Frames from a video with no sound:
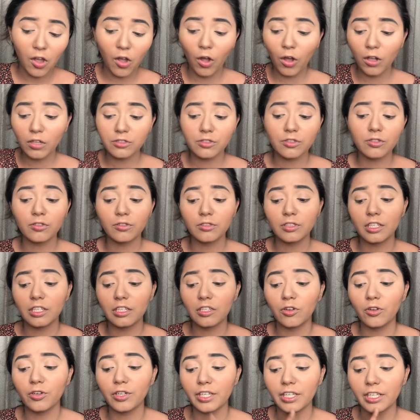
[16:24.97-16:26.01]
Also the
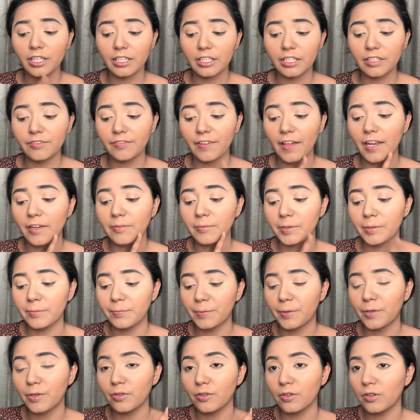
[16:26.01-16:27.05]
L'Oreal Infallible
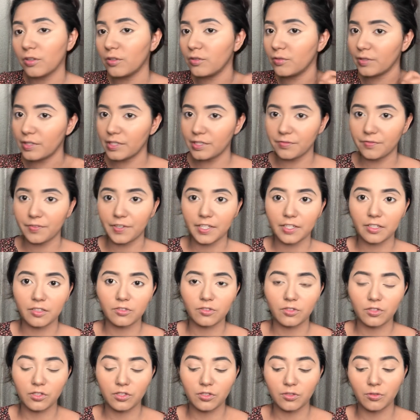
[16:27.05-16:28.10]
Pro Glow is very
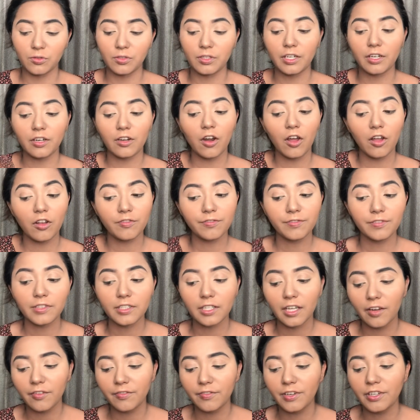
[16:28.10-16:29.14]
good too. They're all
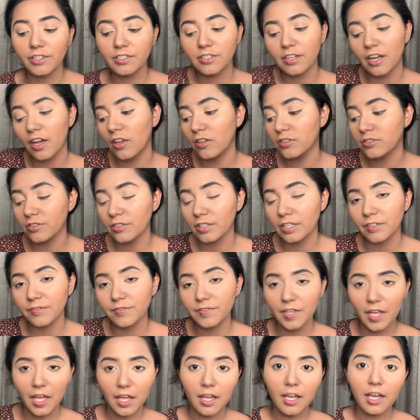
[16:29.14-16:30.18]
full coverage, also
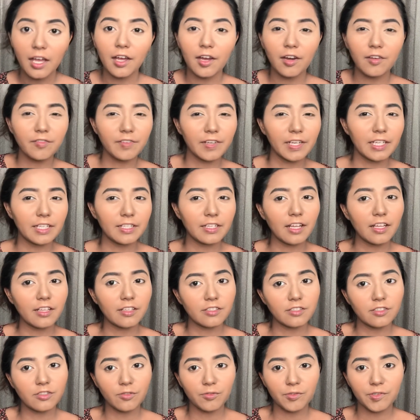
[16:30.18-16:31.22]
give a really
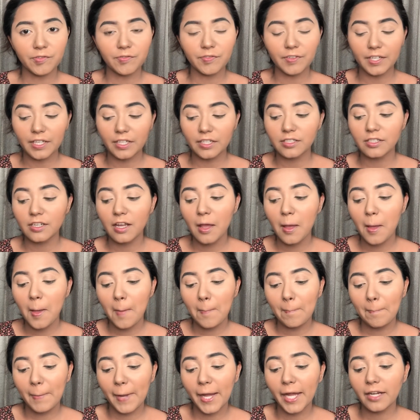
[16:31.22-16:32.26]
nice dewy finish.
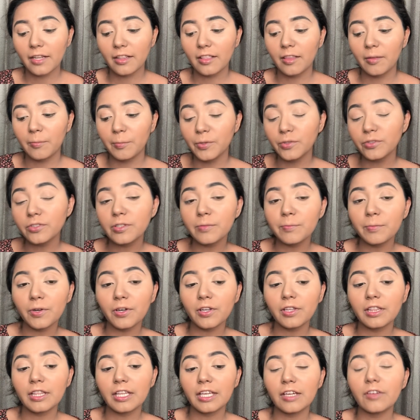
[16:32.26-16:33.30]
But the most
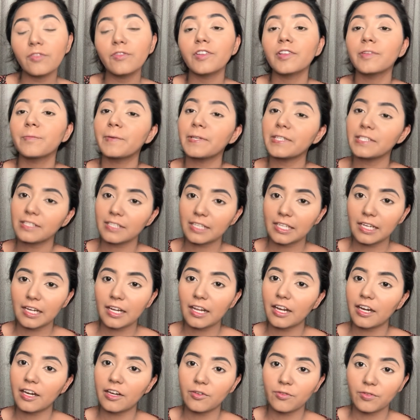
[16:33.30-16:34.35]
important thing will be
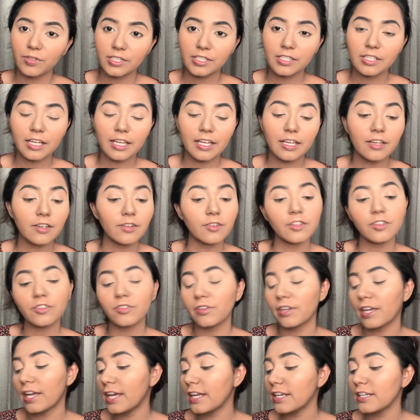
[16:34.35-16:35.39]
skincare. Once again, you
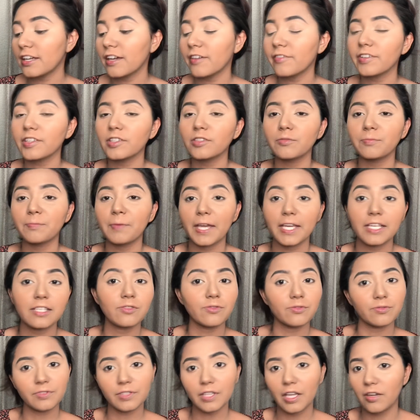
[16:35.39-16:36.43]
can't have a good
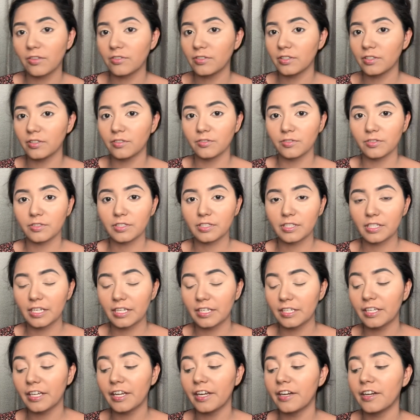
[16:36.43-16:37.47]
base without a good
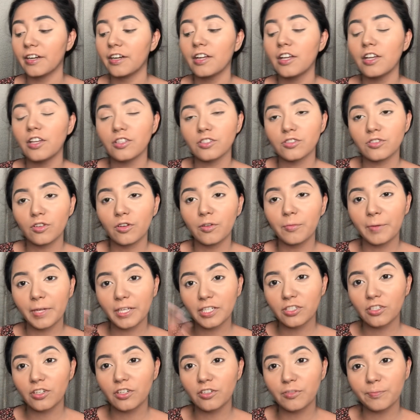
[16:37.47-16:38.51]
skincare. So
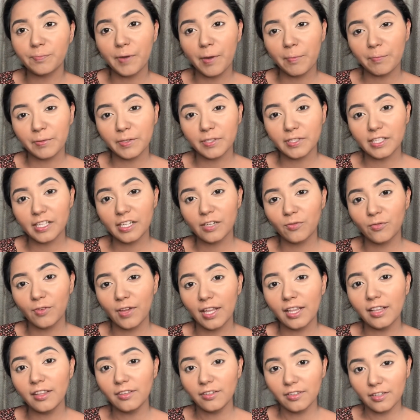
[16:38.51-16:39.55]
make sure to prep your skin
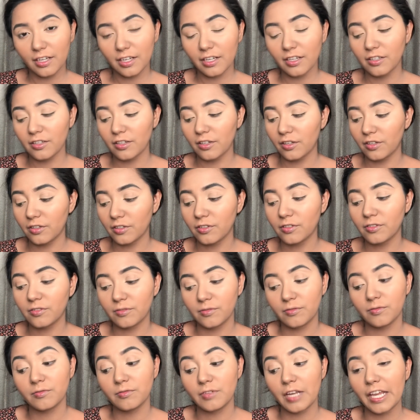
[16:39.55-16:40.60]
well and
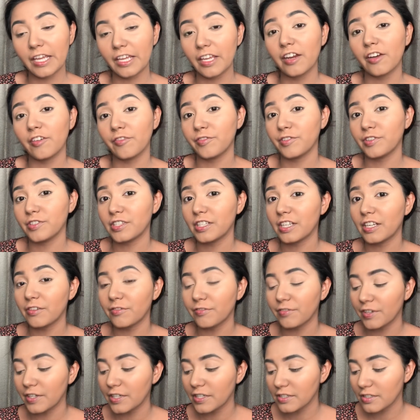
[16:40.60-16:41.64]
take care of your skin
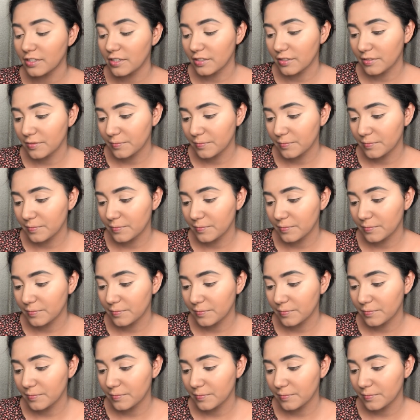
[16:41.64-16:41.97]
first.